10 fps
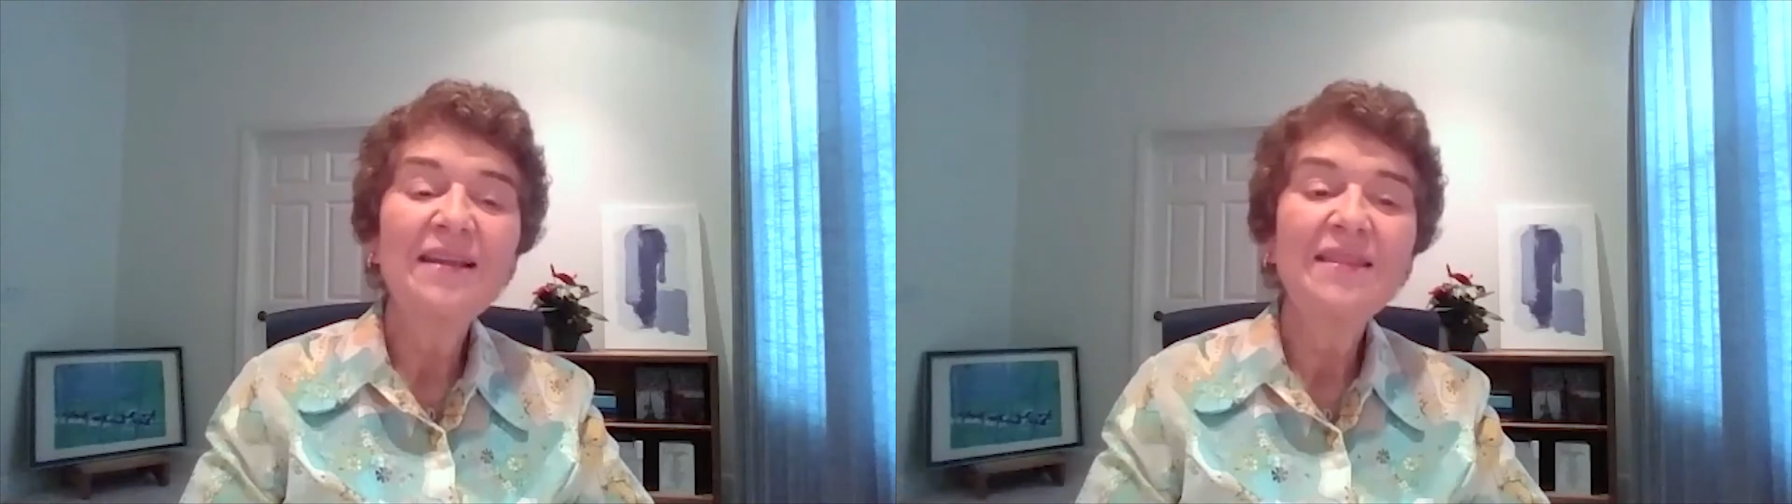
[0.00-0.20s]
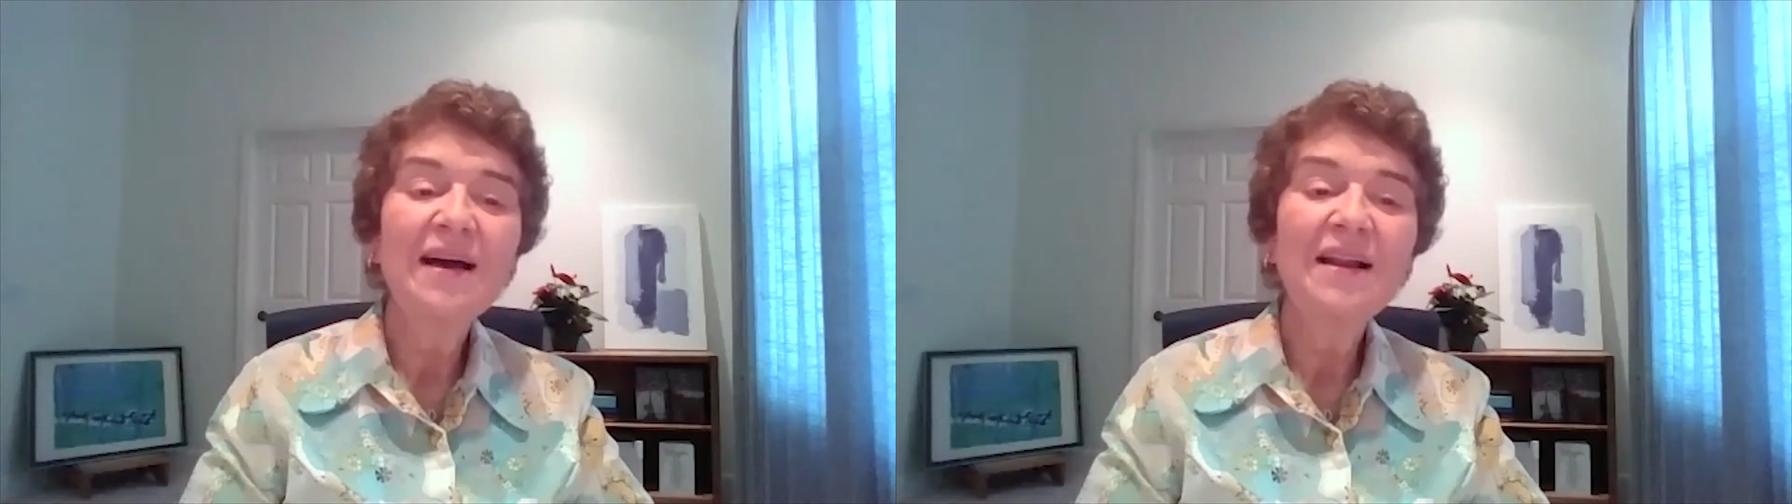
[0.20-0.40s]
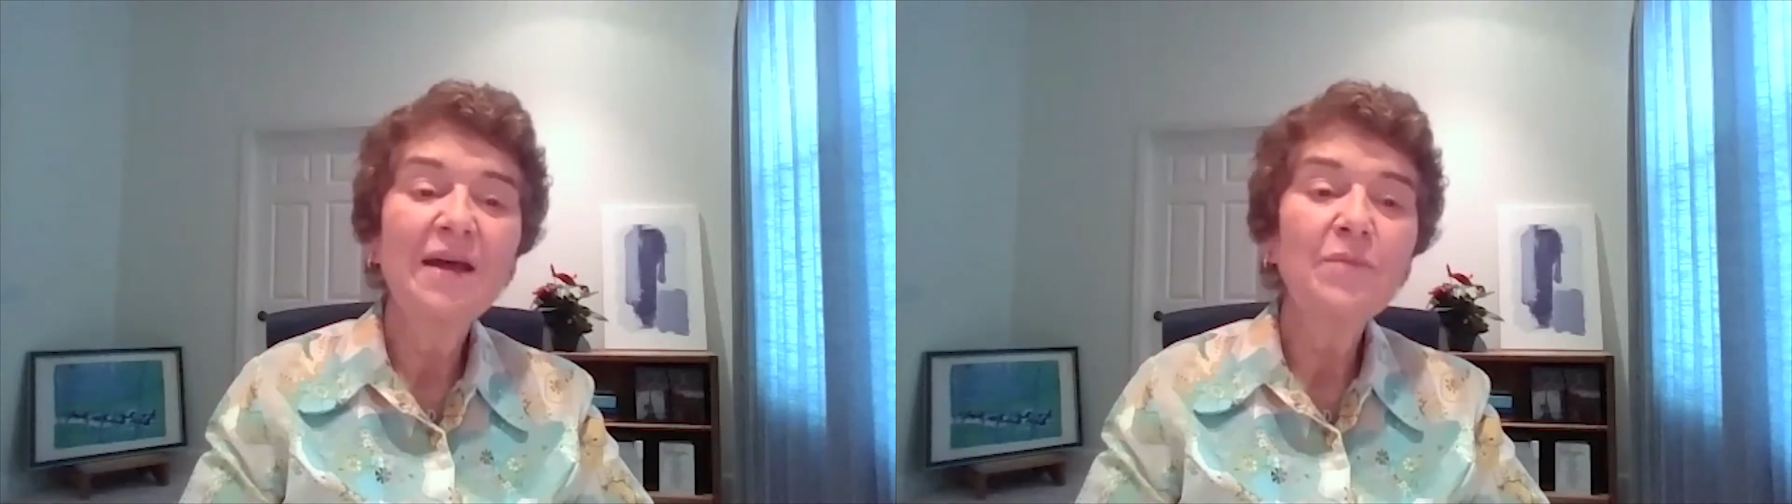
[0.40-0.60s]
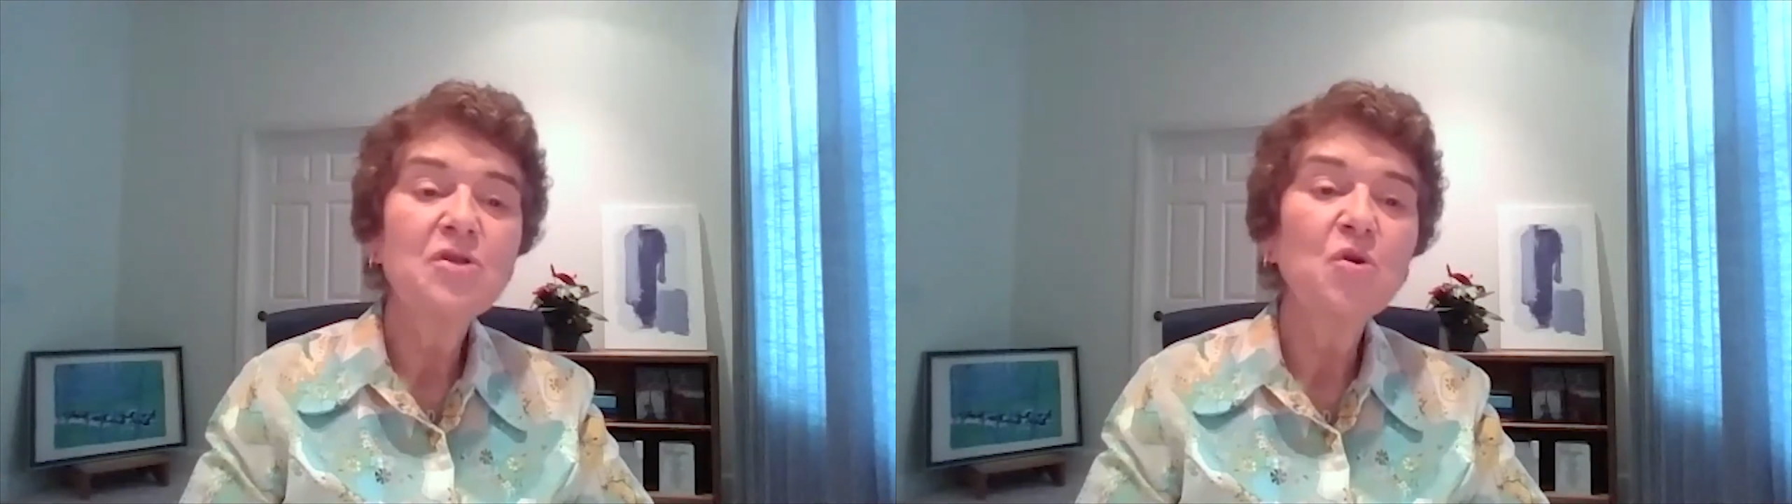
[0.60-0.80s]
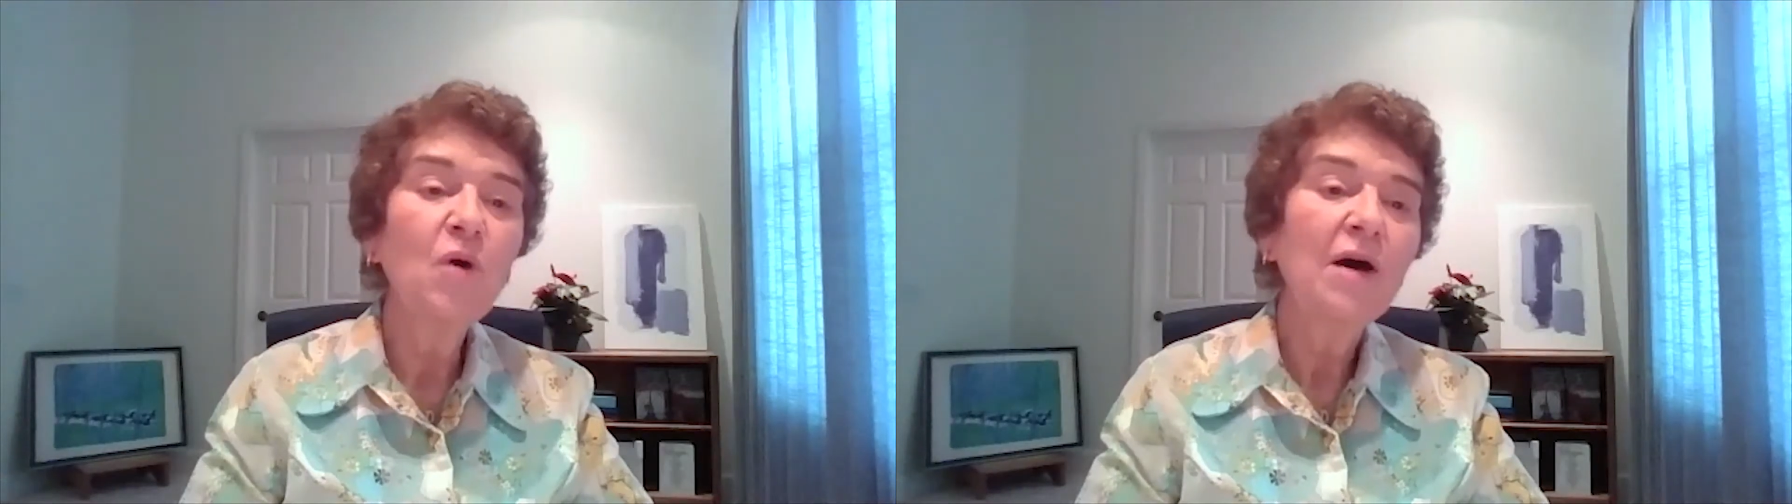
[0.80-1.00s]
tell them,
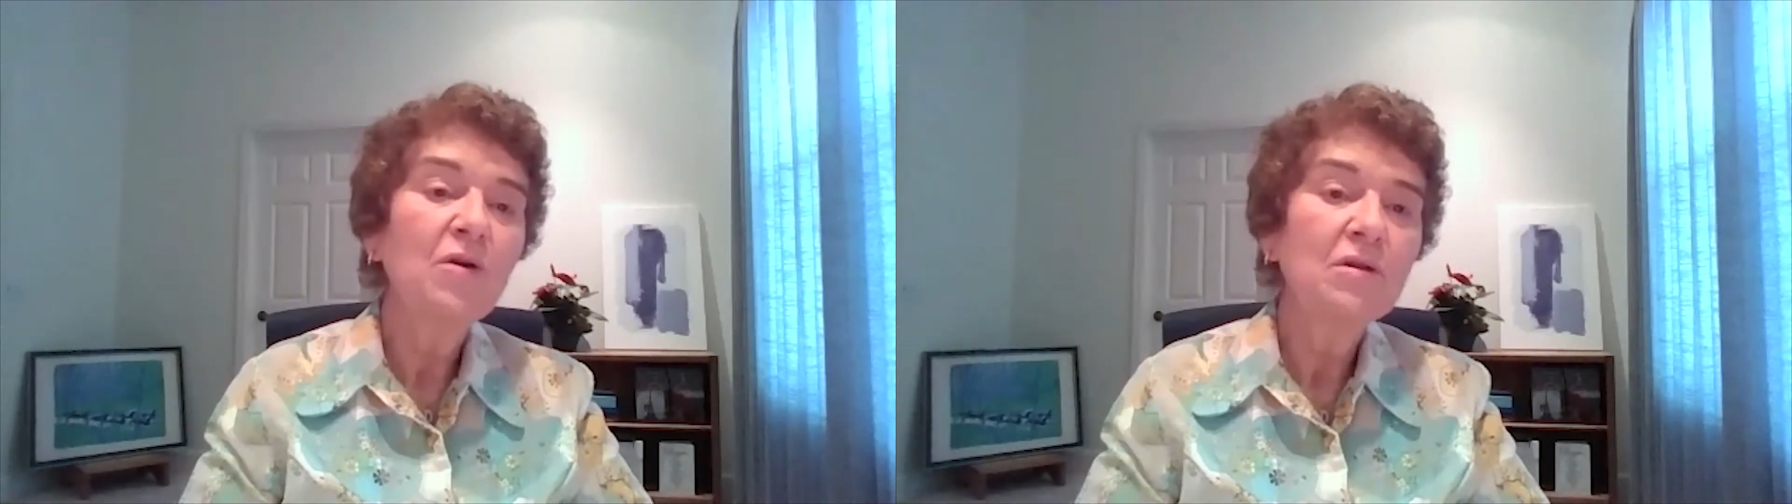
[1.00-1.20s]
so how